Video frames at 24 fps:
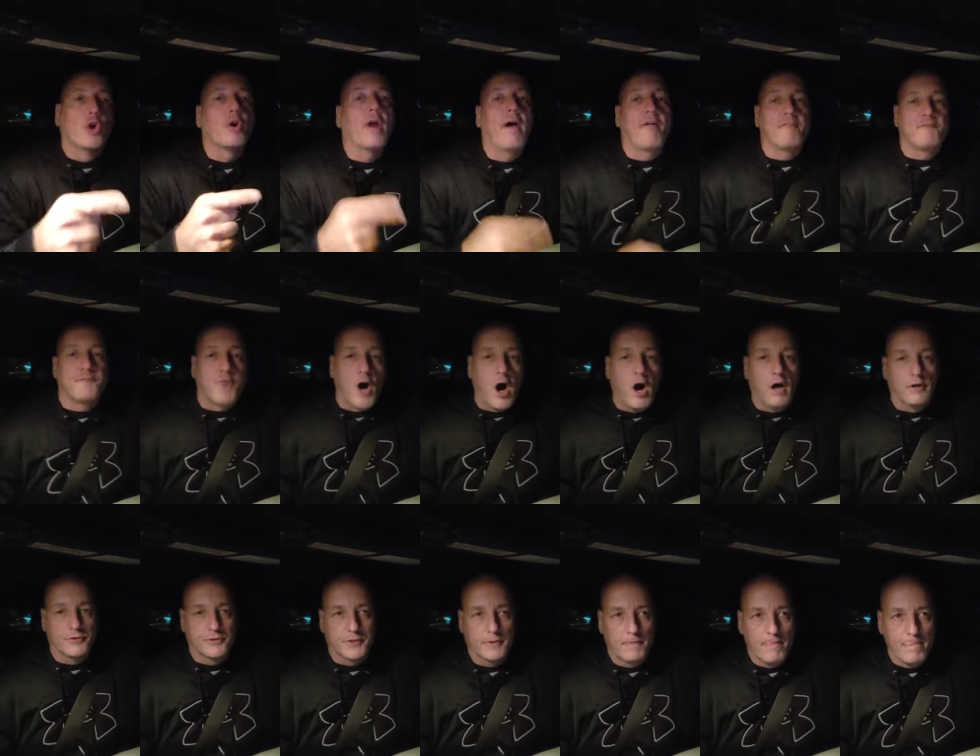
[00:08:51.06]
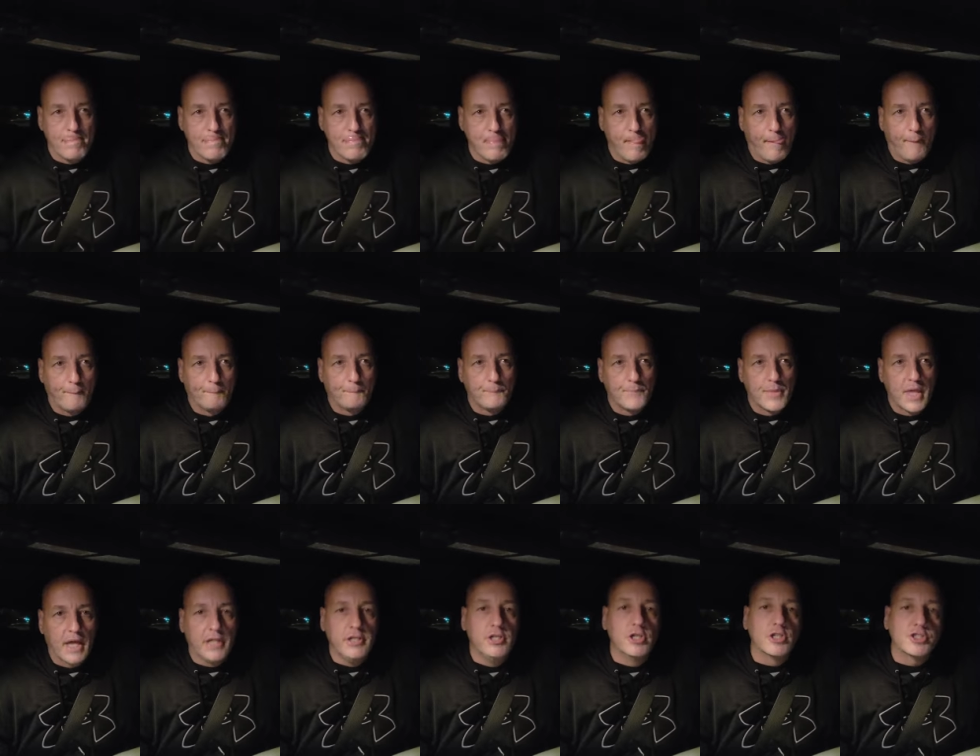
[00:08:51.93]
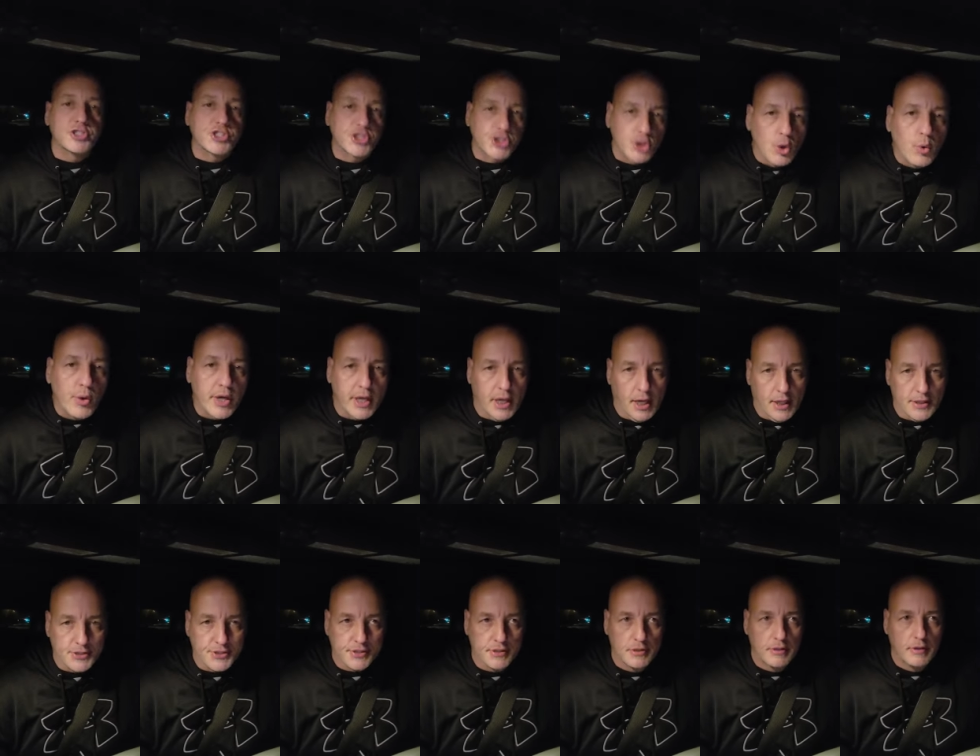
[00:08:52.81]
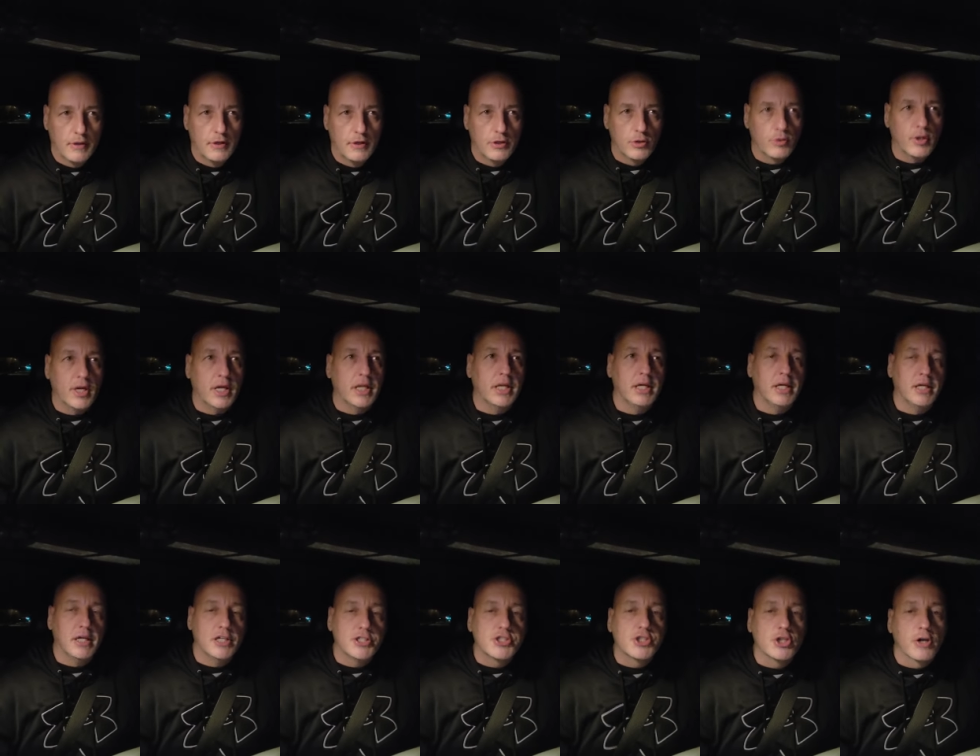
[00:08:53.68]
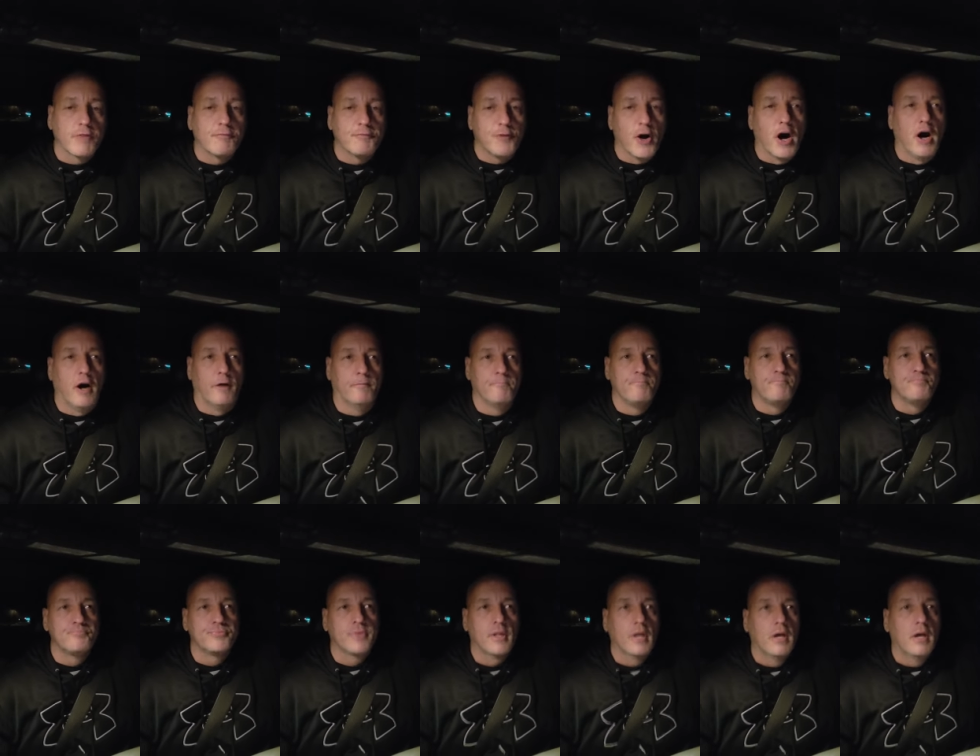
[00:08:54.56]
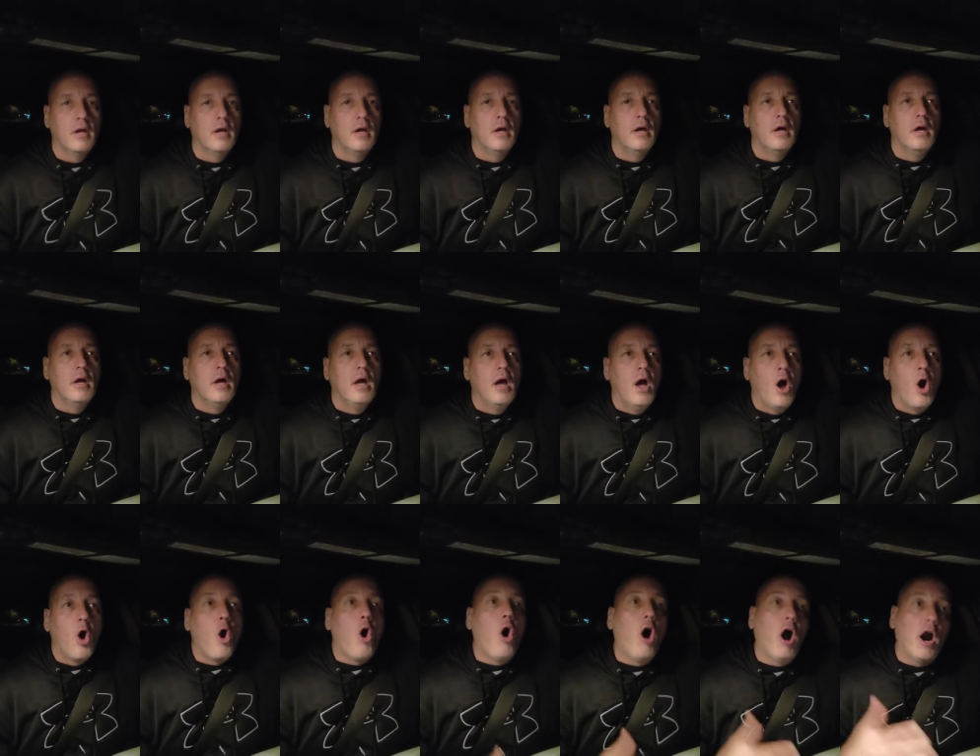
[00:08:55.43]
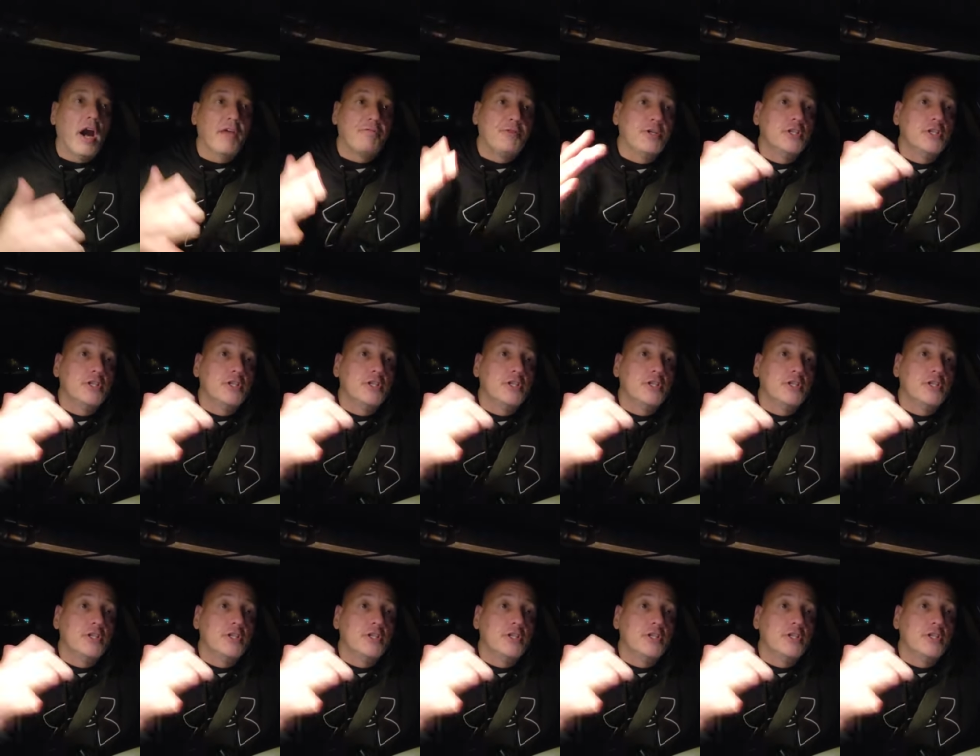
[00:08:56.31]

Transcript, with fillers: you're at fault and you're suing us. You idiot, it's your fault. Or